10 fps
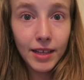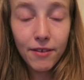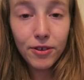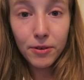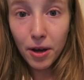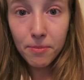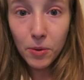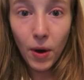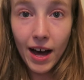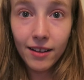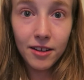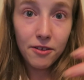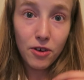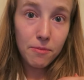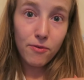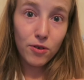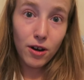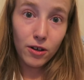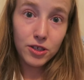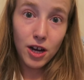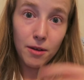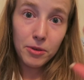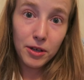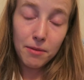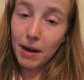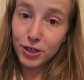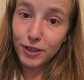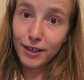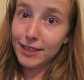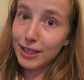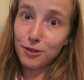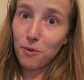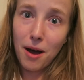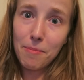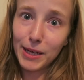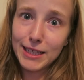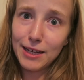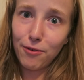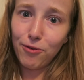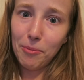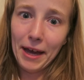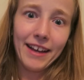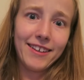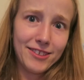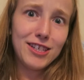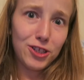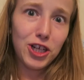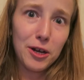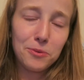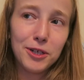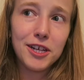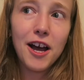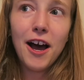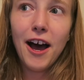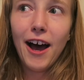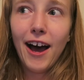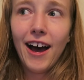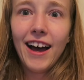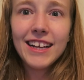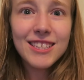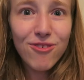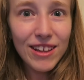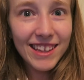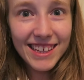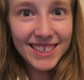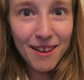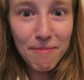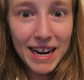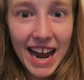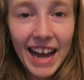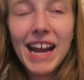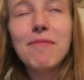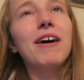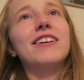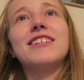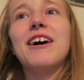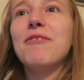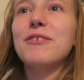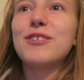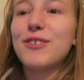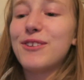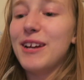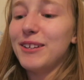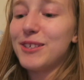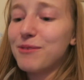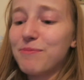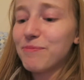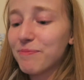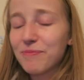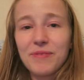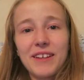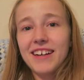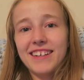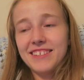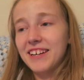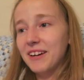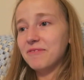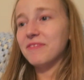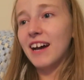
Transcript: If you know me well and you've known me for a long time, you can imagine that this is quite a big deal for me because it's Jedward. It's the fact that they said my name. I don't know. I don't know.